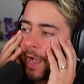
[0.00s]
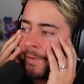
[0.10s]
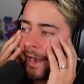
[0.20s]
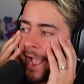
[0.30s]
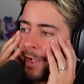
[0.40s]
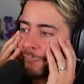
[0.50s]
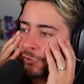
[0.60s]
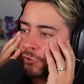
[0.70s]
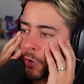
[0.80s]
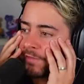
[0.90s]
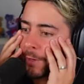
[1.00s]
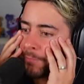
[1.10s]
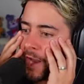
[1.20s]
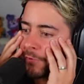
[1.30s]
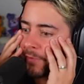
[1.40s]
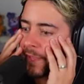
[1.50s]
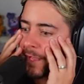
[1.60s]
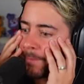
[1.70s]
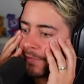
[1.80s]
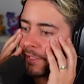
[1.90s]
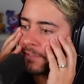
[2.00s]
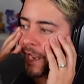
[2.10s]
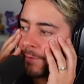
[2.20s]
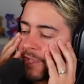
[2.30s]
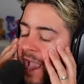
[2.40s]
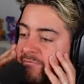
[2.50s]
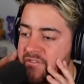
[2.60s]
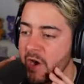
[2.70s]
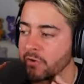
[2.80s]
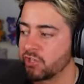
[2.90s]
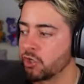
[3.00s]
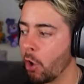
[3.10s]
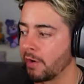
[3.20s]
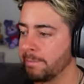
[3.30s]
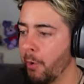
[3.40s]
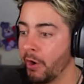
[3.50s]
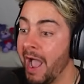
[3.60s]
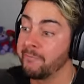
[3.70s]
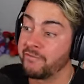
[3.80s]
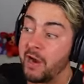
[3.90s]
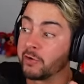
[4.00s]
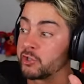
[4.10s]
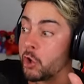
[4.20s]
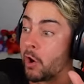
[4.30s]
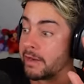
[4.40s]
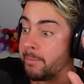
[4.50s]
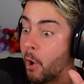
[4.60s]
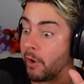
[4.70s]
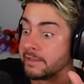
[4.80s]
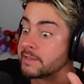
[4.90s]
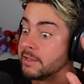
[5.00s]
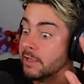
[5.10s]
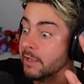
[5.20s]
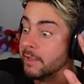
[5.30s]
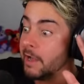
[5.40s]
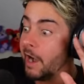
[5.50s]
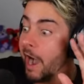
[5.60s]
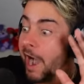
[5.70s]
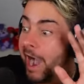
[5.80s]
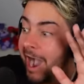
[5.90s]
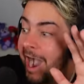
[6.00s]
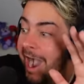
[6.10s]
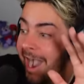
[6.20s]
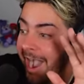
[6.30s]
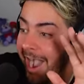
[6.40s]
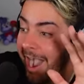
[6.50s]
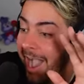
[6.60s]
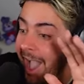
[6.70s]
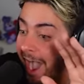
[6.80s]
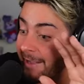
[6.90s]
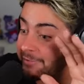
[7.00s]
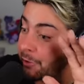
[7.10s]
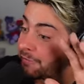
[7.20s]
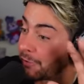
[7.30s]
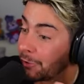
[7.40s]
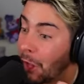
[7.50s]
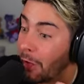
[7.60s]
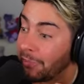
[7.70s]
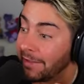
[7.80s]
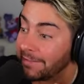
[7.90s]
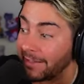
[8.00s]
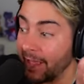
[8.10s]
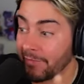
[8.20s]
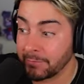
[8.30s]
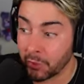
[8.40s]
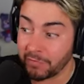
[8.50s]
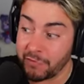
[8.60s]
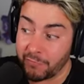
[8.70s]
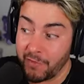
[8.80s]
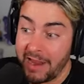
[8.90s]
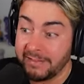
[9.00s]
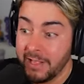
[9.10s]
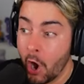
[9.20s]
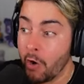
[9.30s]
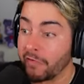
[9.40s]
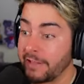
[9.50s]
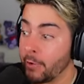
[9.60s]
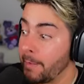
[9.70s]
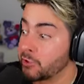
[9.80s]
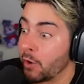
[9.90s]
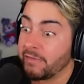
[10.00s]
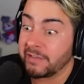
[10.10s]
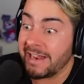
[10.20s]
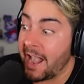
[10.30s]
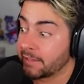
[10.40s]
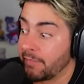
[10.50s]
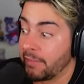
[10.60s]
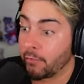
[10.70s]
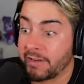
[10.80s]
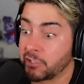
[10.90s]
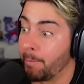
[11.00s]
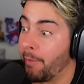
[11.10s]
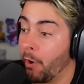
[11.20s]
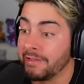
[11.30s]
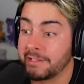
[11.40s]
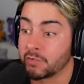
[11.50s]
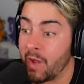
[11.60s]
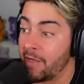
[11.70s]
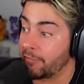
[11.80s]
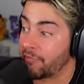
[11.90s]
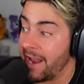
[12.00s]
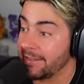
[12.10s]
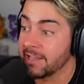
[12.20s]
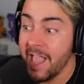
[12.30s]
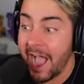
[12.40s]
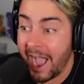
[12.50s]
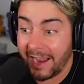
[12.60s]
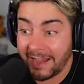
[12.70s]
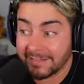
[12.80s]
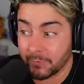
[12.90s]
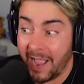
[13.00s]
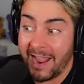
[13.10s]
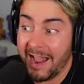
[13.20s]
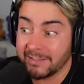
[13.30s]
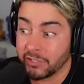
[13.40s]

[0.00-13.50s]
I mean, I have destroyed their brethren like a billion times. I'm very sorry, boy. I'm very sorry, boys. I'm sorry for a lot of things in life. I'm sorry for your friend over here. I'm sorry for deactivating the rest of your boys as well, the friends. I had to. I had